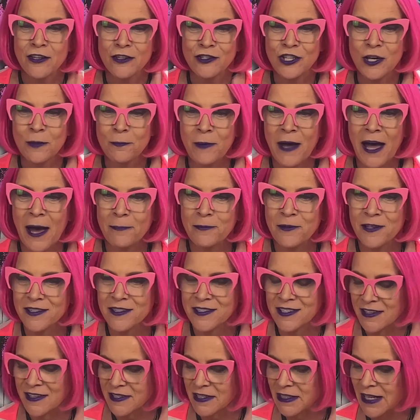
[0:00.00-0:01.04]
Jim Babka
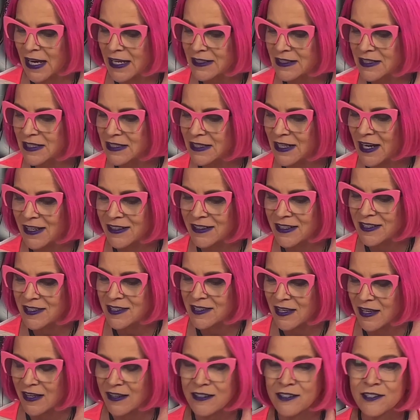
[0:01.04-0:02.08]
says, in
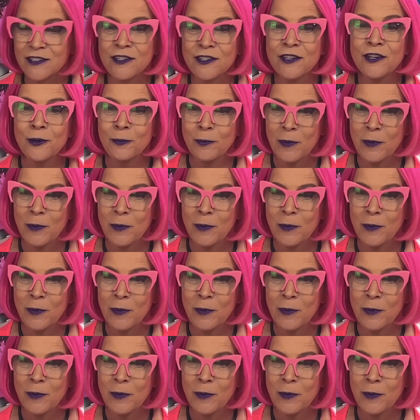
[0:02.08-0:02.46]
1996,